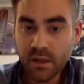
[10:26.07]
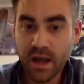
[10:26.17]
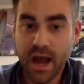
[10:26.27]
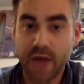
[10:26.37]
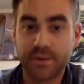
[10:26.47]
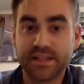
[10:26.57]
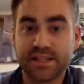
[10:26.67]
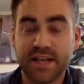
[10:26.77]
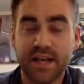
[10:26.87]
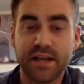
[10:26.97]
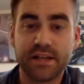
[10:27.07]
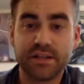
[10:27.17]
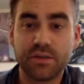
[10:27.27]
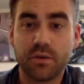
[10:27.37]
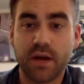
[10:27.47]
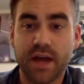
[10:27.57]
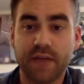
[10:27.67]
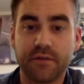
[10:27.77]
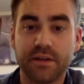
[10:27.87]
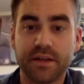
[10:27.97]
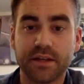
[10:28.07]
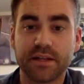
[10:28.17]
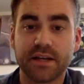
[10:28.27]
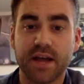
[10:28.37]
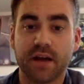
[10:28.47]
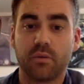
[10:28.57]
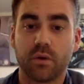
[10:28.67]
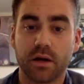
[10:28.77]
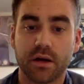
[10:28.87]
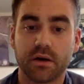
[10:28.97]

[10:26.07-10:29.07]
I would say, is you want everything to kind of work